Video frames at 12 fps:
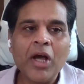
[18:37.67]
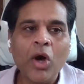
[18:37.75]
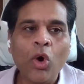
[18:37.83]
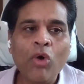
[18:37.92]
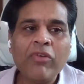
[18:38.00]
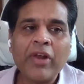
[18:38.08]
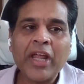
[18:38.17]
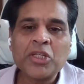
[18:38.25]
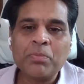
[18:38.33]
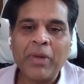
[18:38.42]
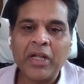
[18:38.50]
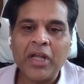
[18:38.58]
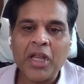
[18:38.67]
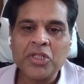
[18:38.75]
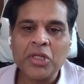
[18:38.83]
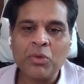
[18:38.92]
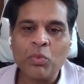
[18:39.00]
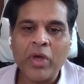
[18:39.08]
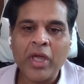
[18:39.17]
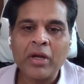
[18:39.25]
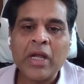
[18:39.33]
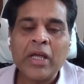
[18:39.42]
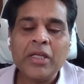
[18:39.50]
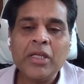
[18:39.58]
over expectation
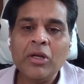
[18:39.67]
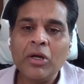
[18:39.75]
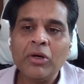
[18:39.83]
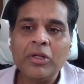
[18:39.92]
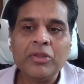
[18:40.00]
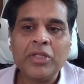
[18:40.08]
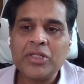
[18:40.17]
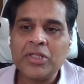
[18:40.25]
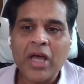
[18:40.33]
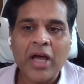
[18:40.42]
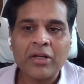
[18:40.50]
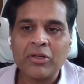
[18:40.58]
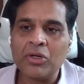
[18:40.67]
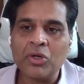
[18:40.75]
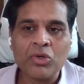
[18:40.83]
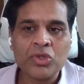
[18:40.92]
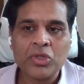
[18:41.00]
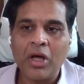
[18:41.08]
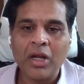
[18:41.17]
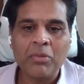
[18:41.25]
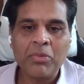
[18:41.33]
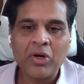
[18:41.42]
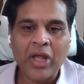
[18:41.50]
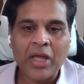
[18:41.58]
where, this doctor knows all
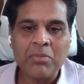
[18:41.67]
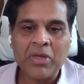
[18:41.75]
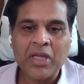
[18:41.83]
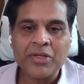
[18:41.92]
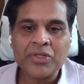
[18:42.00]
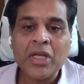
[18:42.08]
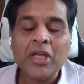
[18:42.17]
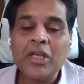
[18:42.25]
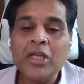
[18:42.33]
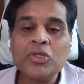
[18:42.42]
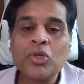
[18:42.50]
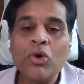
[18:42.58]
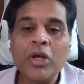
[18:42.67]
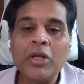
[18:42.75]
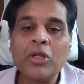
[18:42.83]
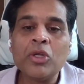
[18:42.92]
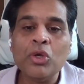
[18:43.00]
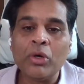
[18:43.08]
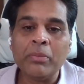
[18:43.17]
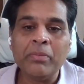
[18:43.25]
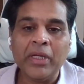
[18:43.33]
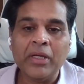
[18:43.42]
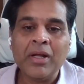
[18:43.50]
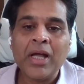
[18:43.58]
about IBS, he's going to cure me.